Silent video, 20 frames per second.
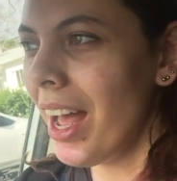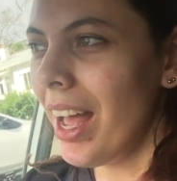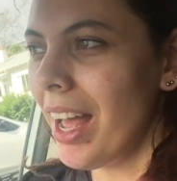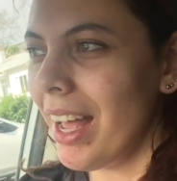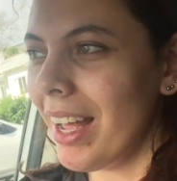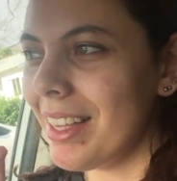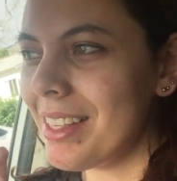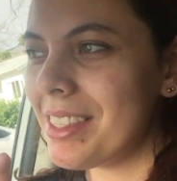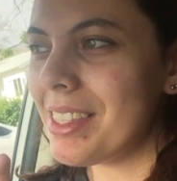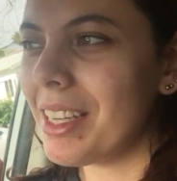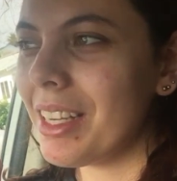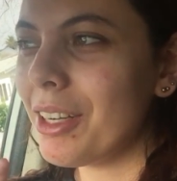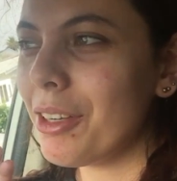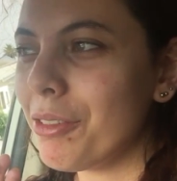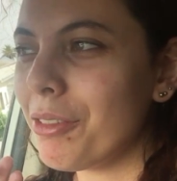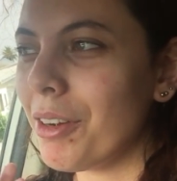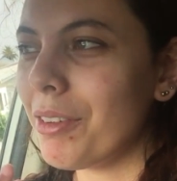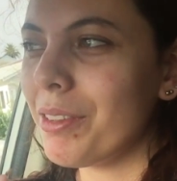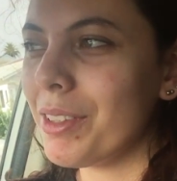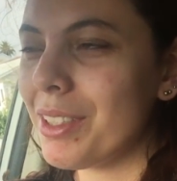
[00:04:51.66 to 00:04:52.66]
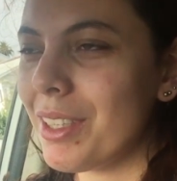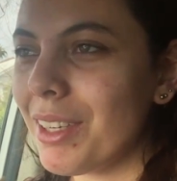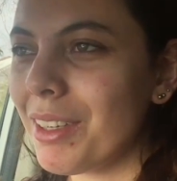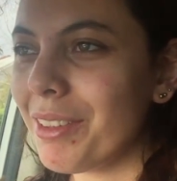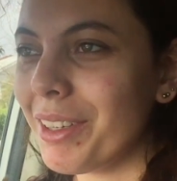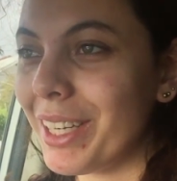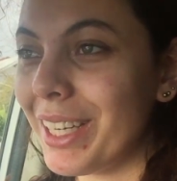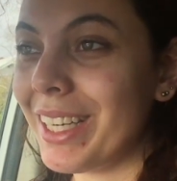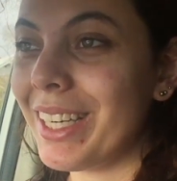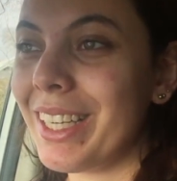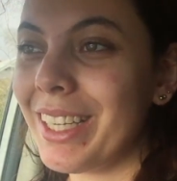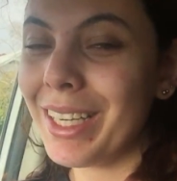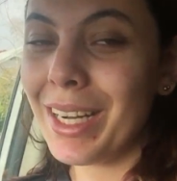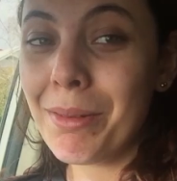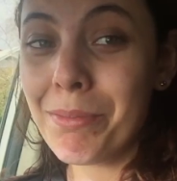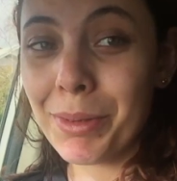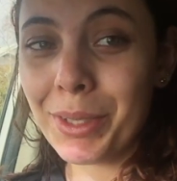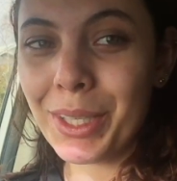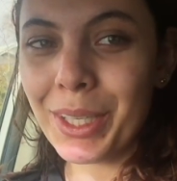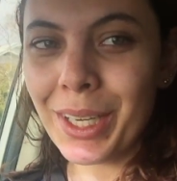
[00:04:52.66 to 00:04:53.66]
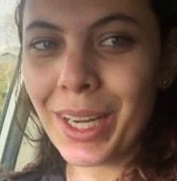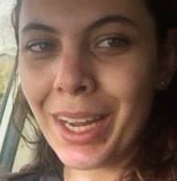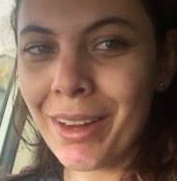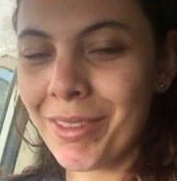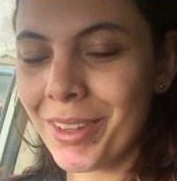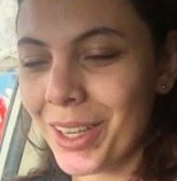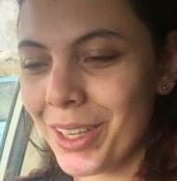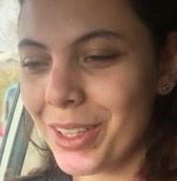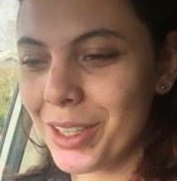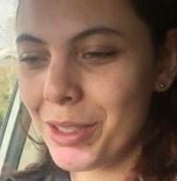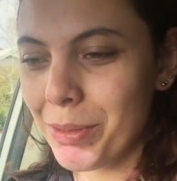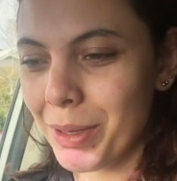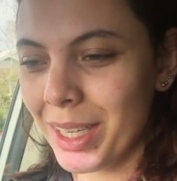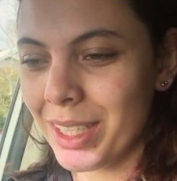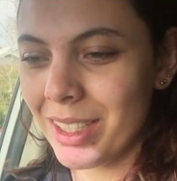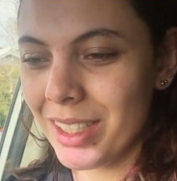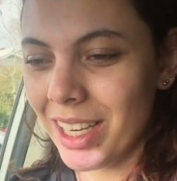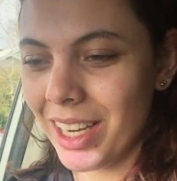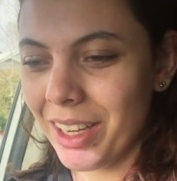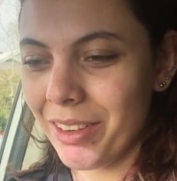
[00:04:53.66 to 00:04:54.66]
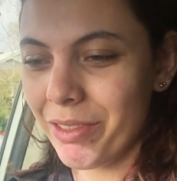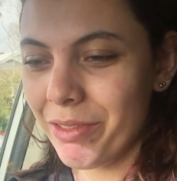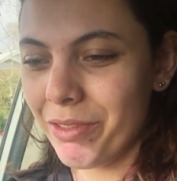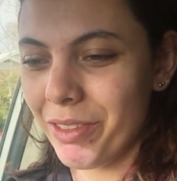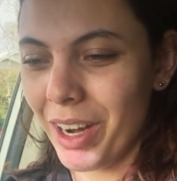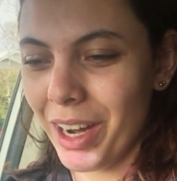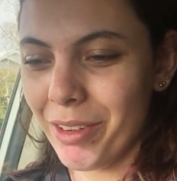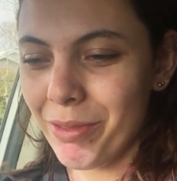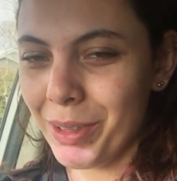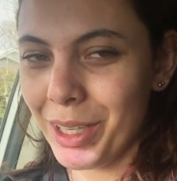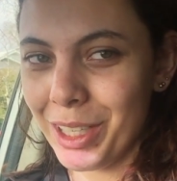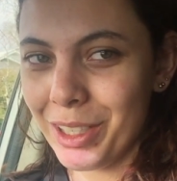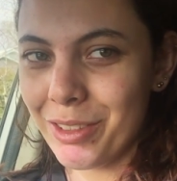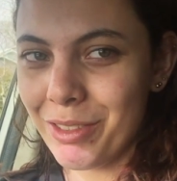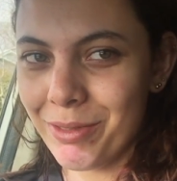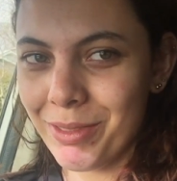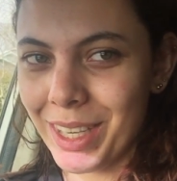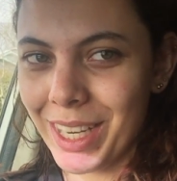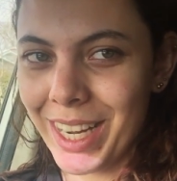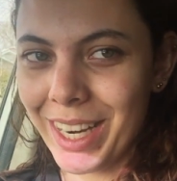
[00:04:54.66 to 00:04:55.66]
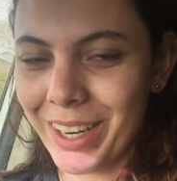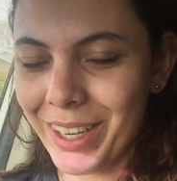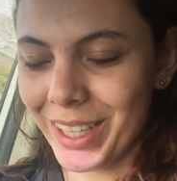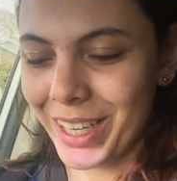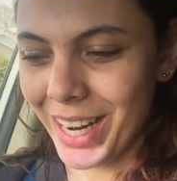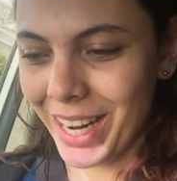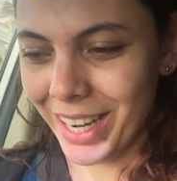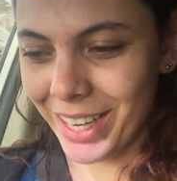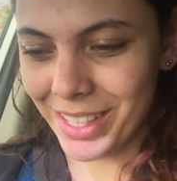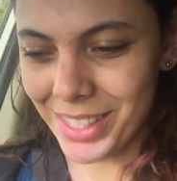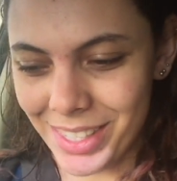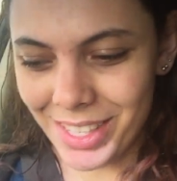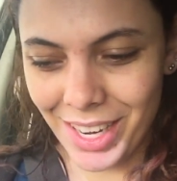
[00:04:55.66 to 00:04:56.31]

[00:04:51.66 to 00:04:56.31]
instead of obviously reading a book, even though this place is like 5 minutes from my current house,